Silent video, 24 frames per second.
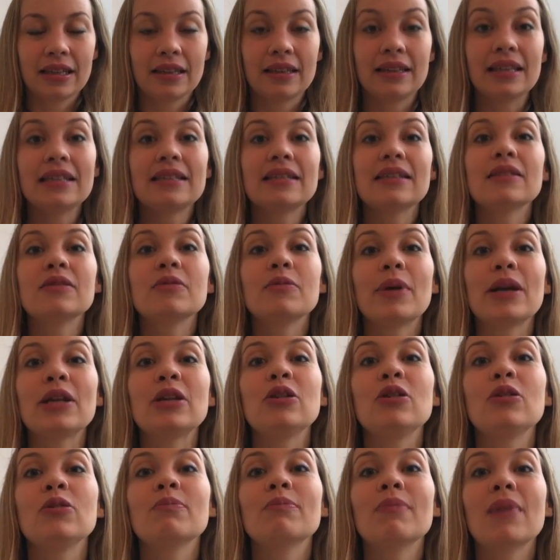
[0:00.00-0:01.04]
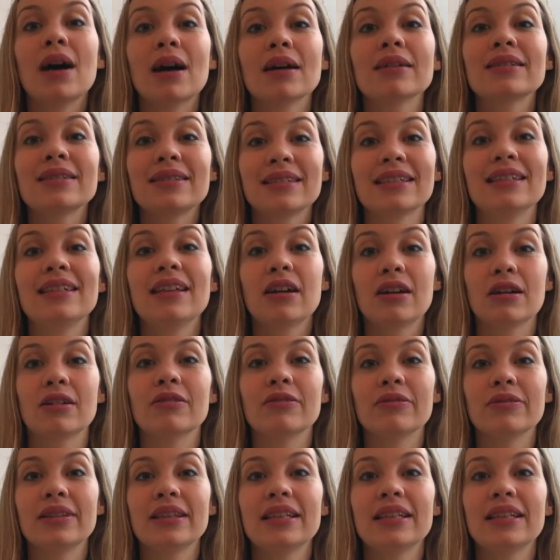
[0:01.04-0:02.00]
This is when you master love.